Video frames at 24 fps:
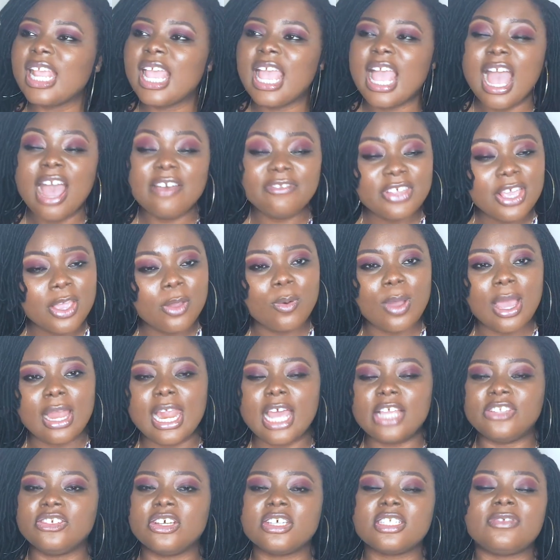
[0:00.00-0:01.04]
I
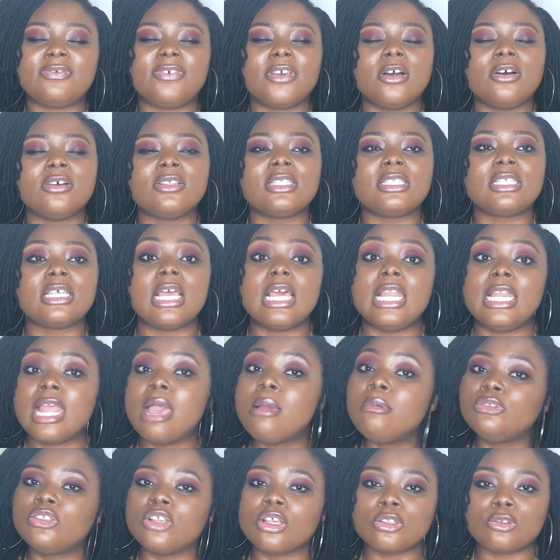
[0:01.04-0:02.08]
just felt, let
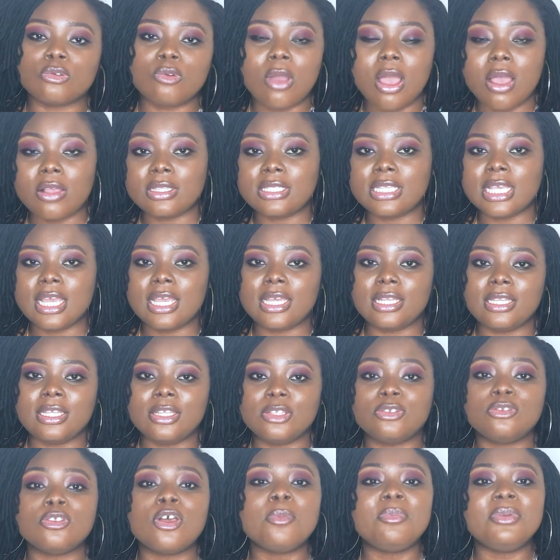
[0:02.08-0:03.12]
me just go outside. It
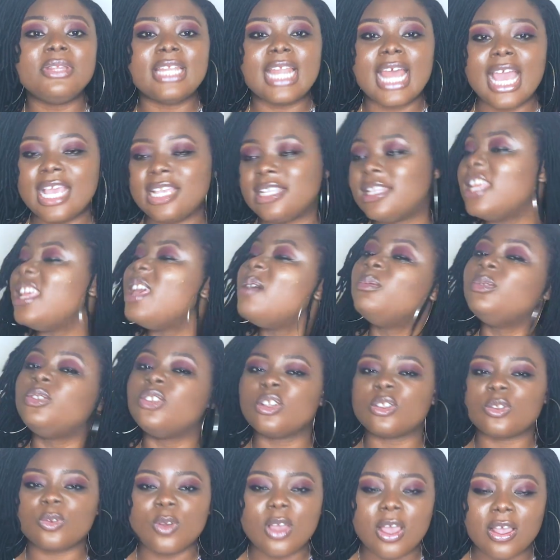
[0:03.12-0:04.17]
will not be nice. Let me
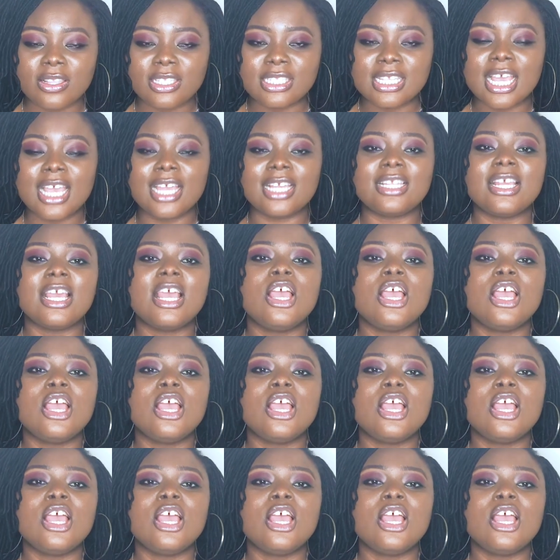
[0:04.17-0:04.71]
just go outside.